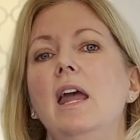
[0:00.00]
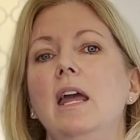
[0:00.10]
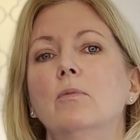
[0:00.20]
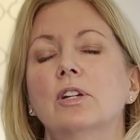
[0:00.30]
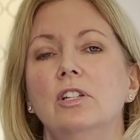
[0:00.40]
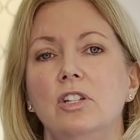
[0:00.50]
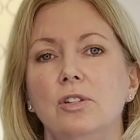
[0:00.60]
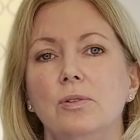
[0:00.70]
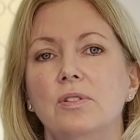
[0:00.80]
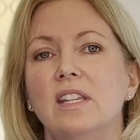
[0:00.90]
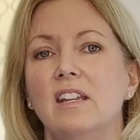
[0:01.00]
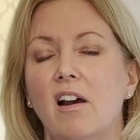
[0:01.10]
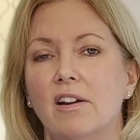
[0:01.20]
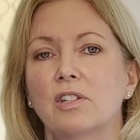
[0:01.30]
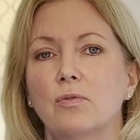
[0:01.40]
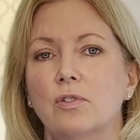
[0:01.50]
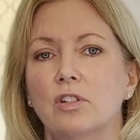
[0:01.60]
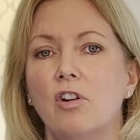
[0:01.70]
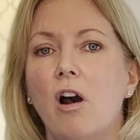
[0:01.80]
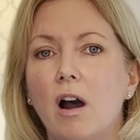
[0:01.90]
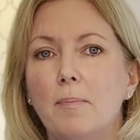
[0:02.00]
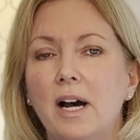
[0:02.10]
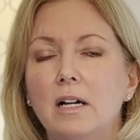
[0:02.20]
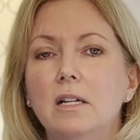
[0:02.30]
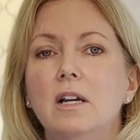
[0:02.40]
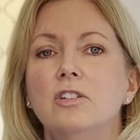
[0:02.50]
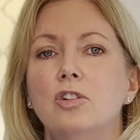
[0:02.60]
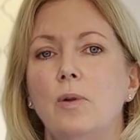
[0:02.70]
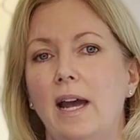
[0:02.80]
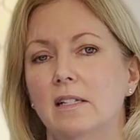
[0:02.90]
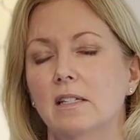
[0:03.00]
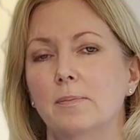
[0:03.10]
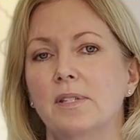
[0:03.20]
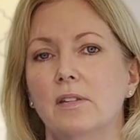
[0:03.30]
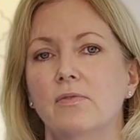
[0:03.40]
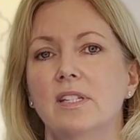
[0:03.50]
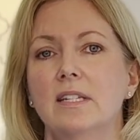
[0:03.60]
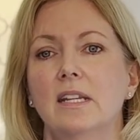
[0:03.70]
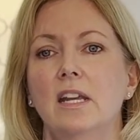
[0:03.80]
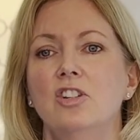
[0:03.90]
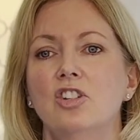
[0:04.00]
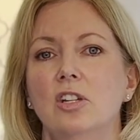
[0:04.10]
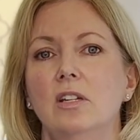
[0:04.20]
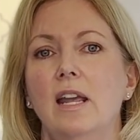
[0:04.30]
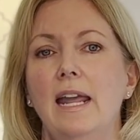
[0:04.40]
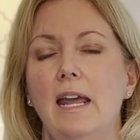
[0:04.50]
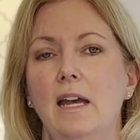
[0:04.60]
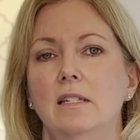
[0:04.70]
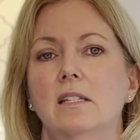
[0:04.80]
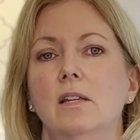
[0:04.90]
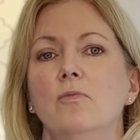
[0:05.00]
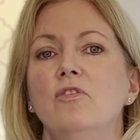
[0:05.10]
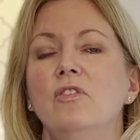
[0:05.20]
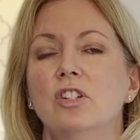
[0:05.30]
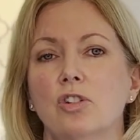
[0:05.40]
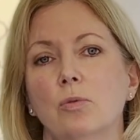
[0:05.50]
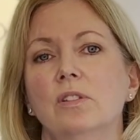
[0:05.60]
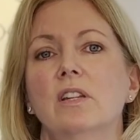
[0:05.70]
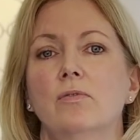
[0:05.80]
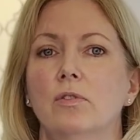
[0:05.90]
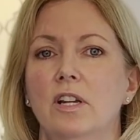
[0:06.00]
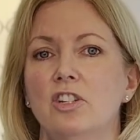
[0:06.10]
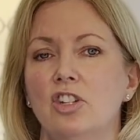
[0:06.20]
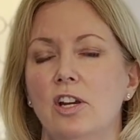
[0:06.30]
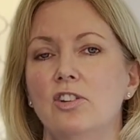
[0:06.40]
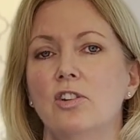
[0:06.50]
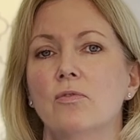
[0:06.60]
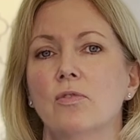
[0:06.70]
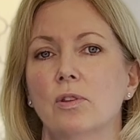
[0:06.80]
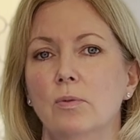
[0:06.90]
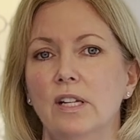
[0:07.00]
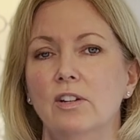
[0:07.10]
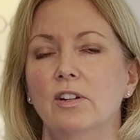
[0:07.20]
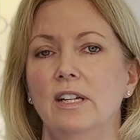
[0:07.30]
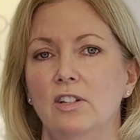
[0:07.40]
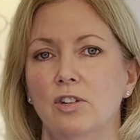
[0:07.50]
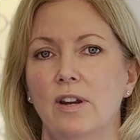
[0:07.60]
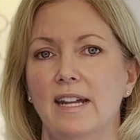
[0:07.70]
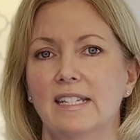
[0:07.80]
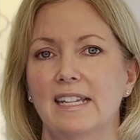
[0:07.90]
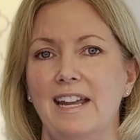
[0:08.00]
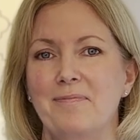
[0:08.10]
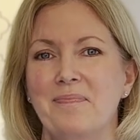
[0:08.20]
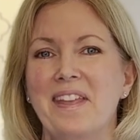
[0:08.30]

and we're going to use the Oxford comma to add some sophistication and some visual differentiation for the reader in your essay.